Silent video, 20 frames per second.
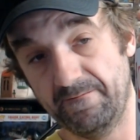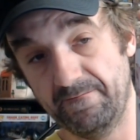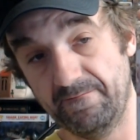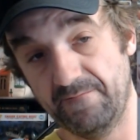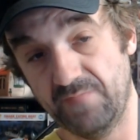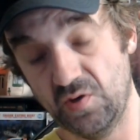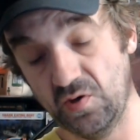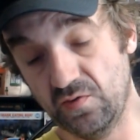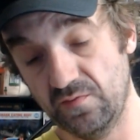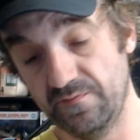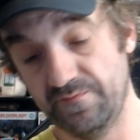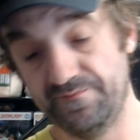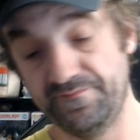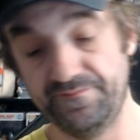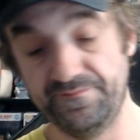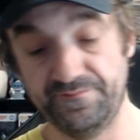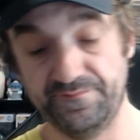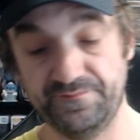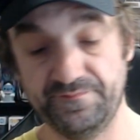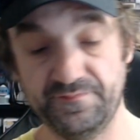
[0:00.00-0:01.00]
Boom.
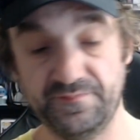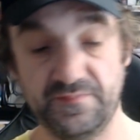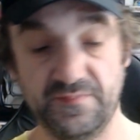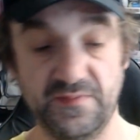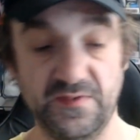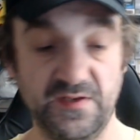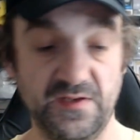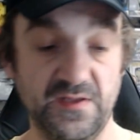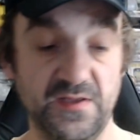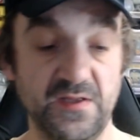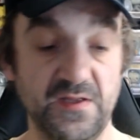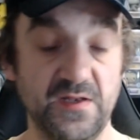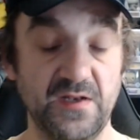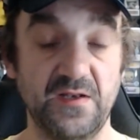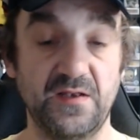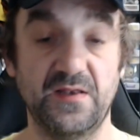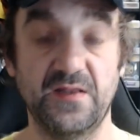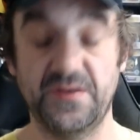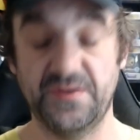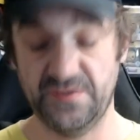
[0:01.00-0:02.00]

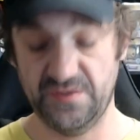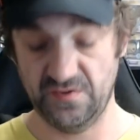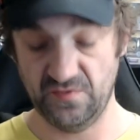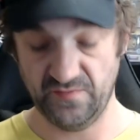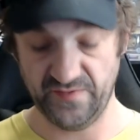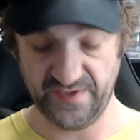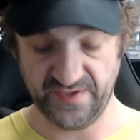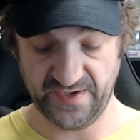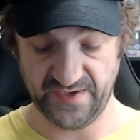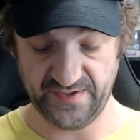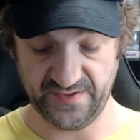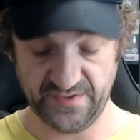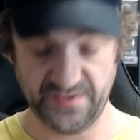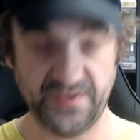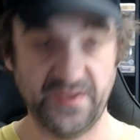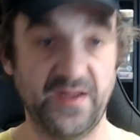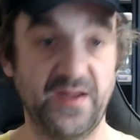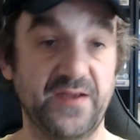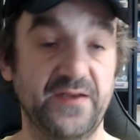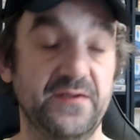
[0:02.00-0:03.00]
Let's see what we got
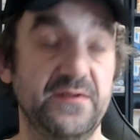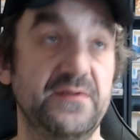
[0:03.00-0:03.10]
inside.